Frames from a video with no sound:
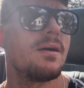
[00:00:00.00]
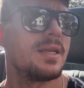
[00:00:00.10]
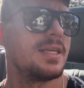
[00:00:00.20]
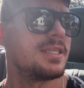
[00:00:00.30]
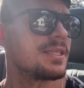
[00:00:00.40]

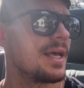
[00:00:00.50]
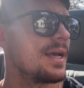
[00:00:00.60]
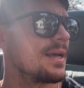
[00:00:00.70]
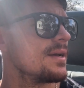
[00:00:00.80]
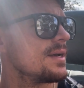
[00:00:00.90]
on each
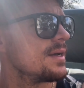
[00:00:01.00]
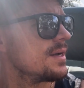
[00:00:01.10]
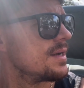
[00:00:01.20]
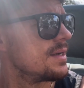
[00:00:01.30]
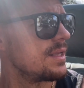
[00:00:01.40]
leg,
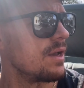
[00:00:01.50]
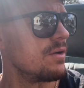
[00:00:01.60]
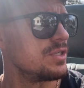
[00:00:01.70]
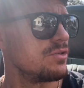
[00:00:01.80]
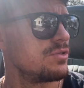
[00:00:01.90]

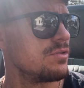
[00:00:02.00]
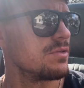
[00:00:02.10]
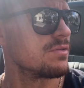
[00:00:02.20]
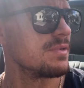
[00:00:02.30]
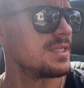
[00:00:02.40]
and do 2
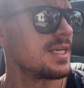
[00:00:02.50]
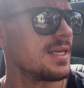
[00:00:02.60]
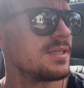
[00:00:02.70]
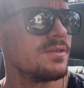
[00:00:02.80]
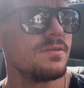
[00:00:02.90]
to 3
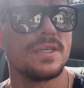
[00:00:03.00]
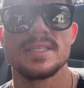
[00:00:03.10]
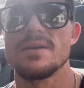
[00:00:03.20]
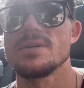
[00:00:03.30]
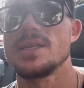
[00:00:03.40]
sets, and do this
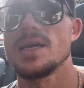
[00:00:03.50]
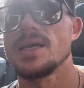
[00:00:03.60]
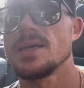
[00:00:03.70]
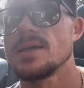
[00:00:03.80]
every day,